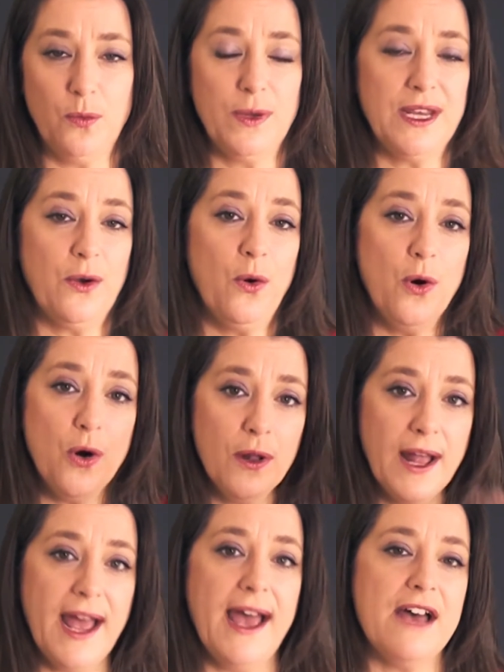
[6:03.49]
We
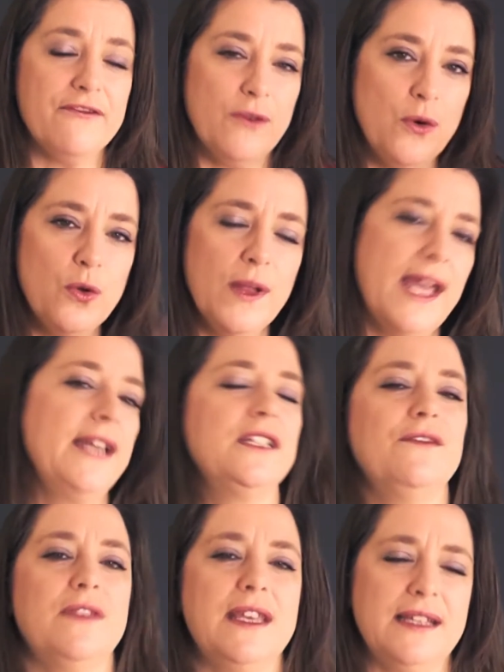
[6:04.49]
all have all 8
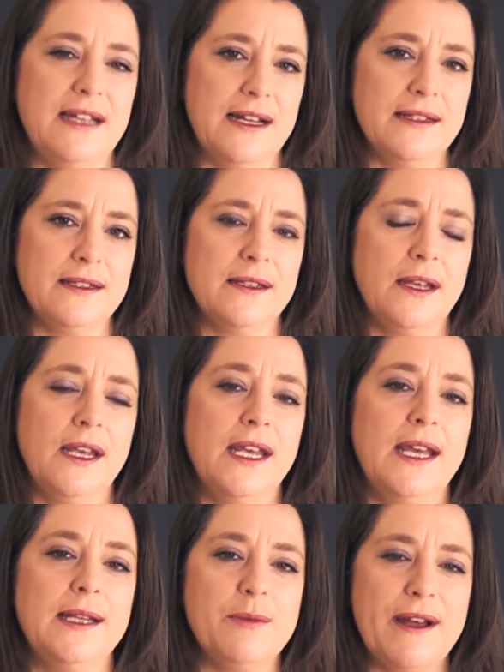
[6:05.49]
of these in us.
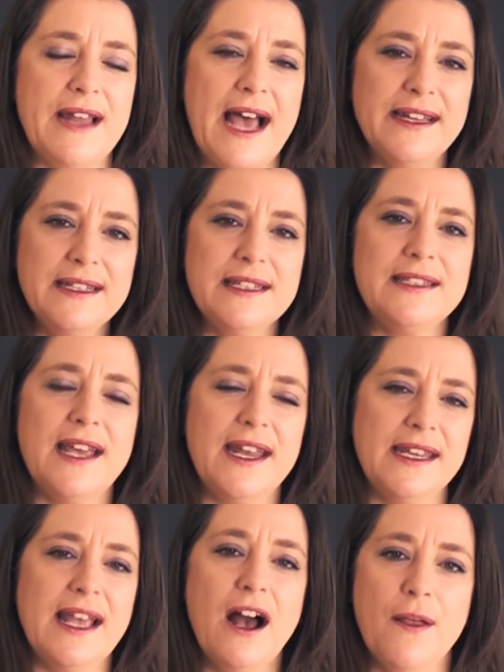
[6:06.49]
It's about
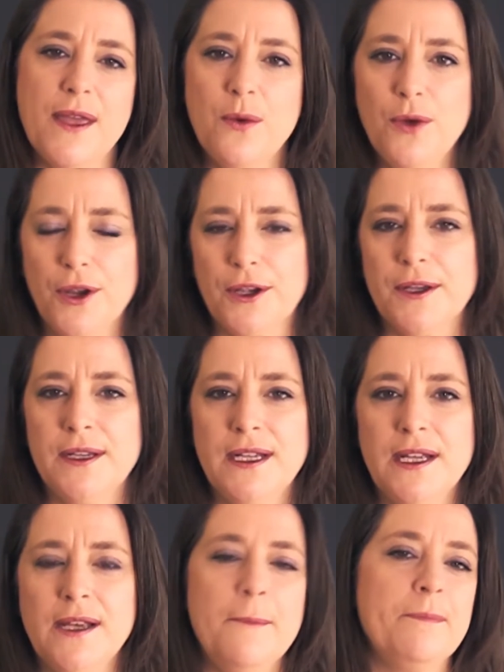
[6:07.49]
understanding how they work.
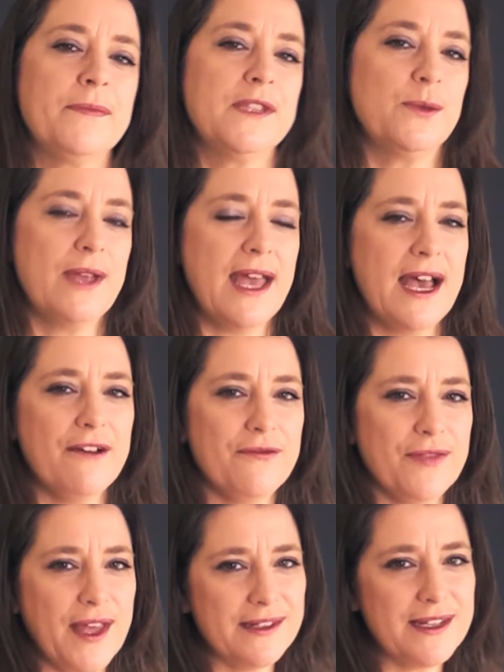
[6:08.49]
So we
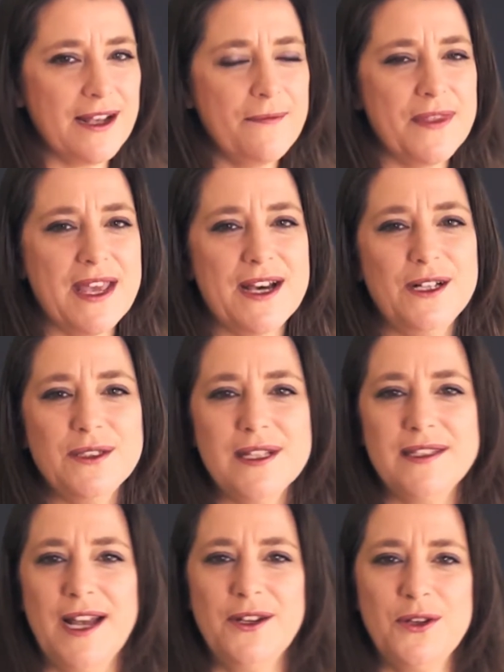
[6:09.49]
have Thunder, the
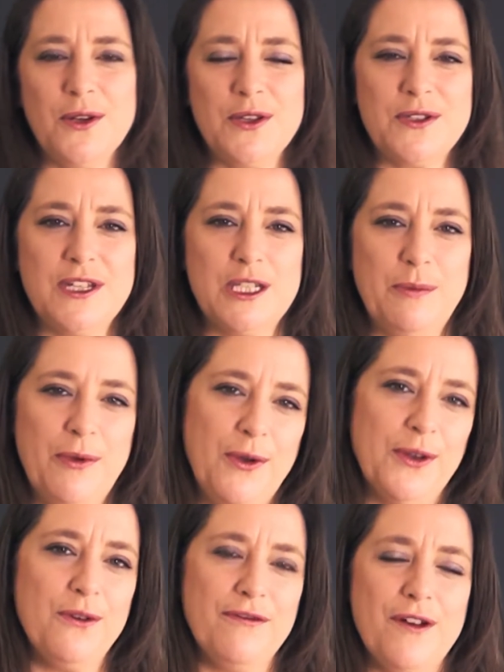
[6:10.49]
eldest son, who's
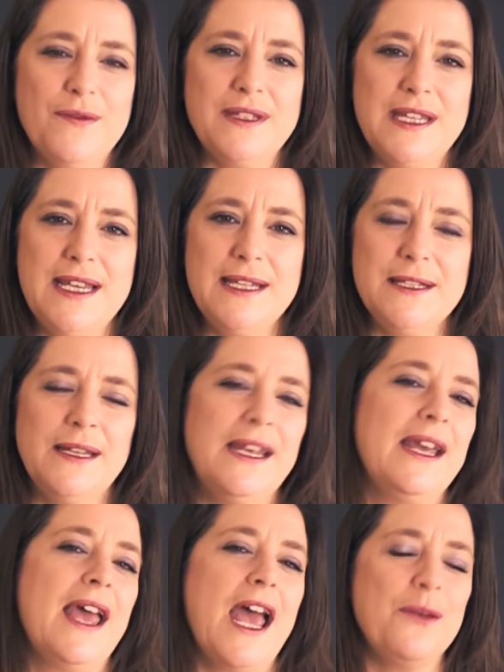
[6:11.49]
disappearing off overseas,
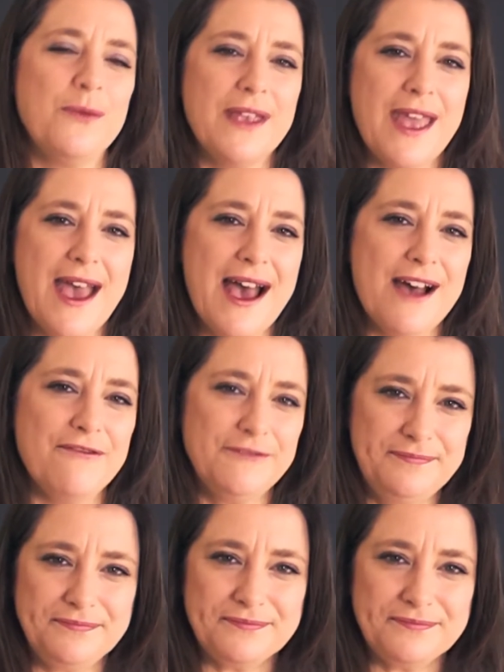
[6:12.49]
and we have